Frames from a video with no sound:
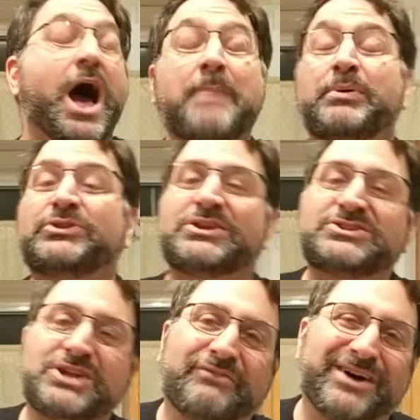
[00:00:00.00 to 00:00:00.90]
I put
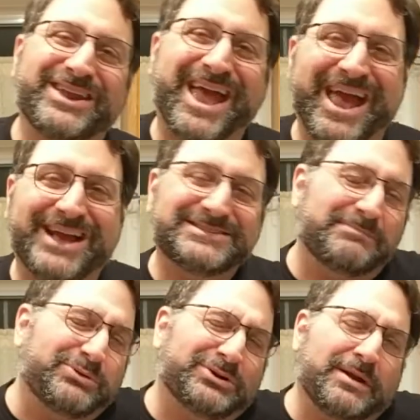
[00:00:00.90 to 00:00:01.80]
this stuff on eggs.
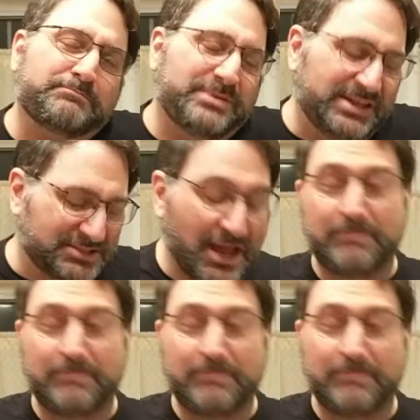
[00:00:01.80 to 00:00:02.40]
I put it on pizza.